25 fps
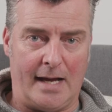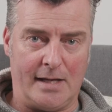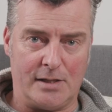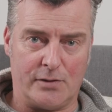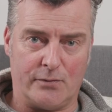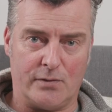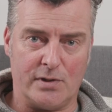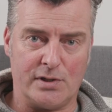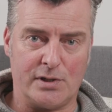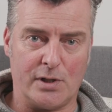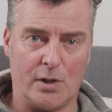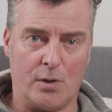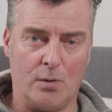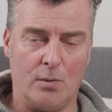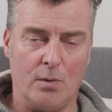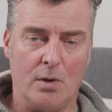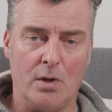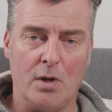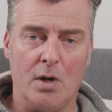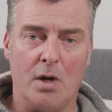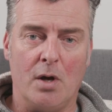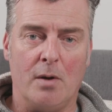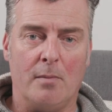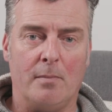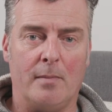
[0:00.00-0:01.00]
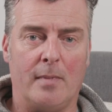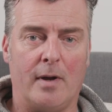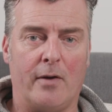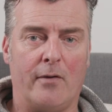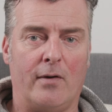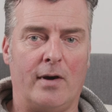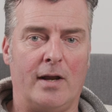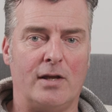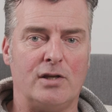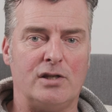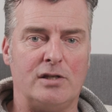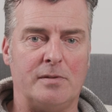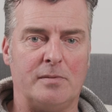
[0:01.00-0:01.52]
As a result, my
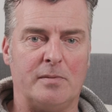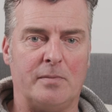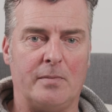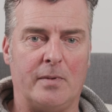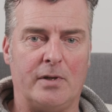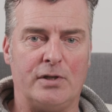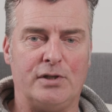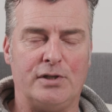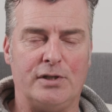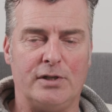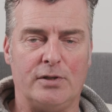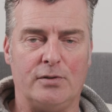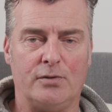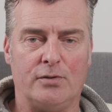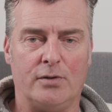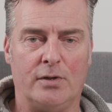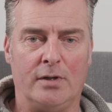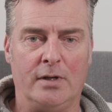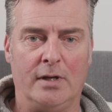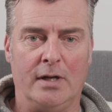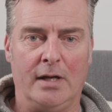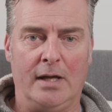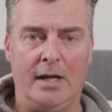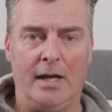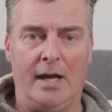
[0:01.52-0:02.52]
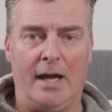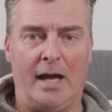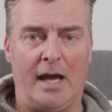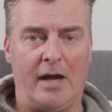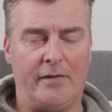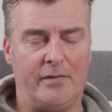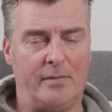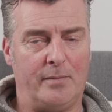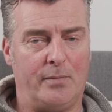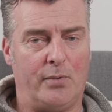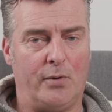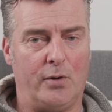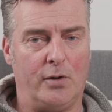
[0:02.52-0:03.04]
relationship with my children have
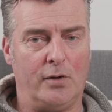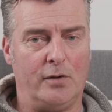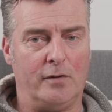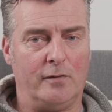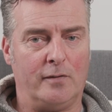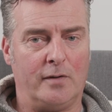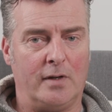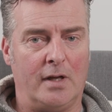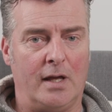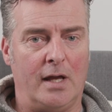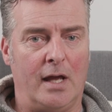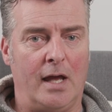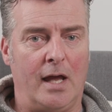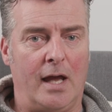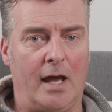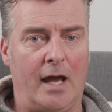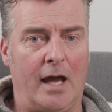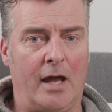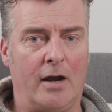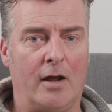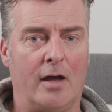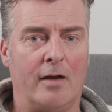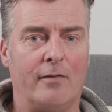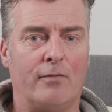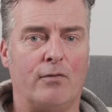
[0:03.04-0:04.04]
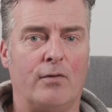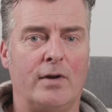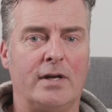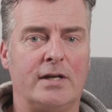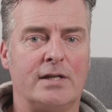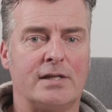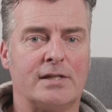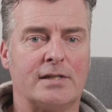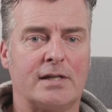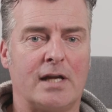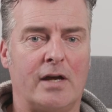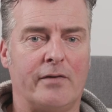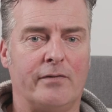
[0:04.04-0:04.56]
improved, and I have
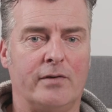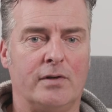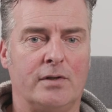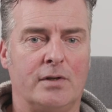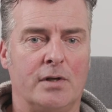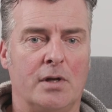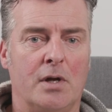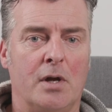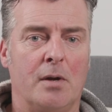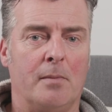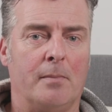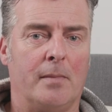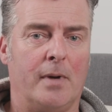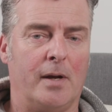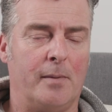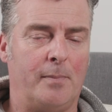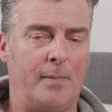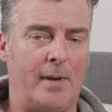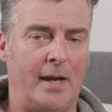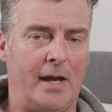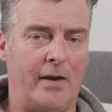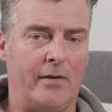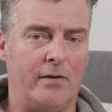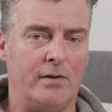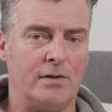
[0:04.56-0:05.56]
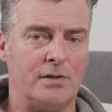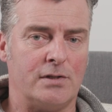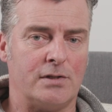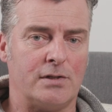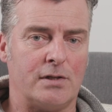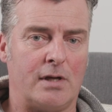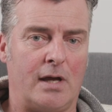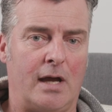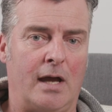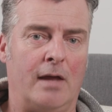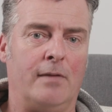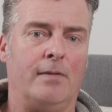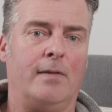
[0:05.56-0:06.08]
rediscovered my parents
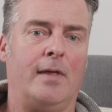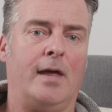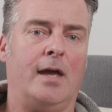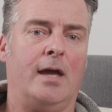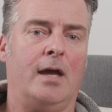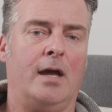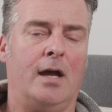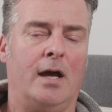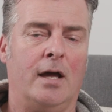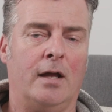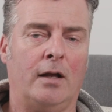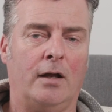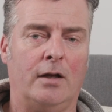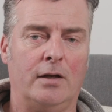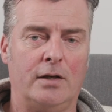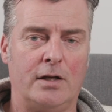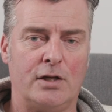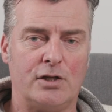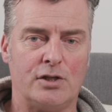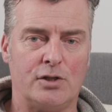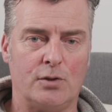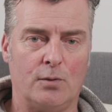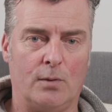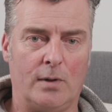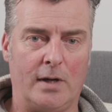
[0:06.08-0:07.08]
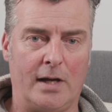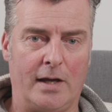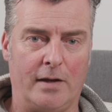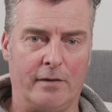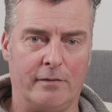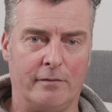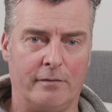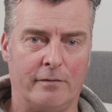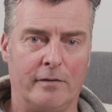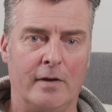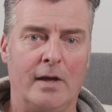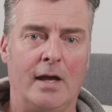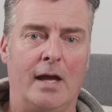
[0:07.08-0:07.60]
and their unconditional
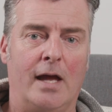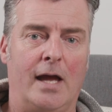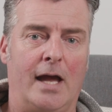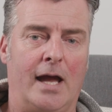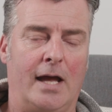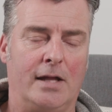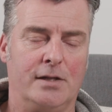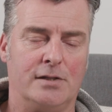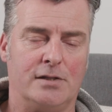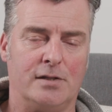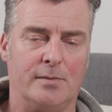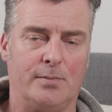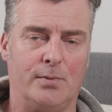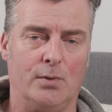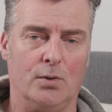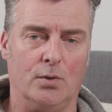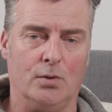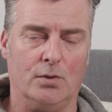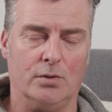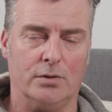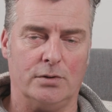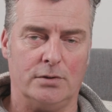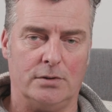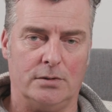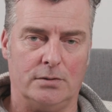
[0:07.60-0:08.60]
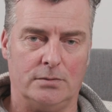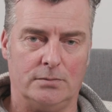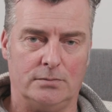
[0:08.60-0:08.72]
love and support.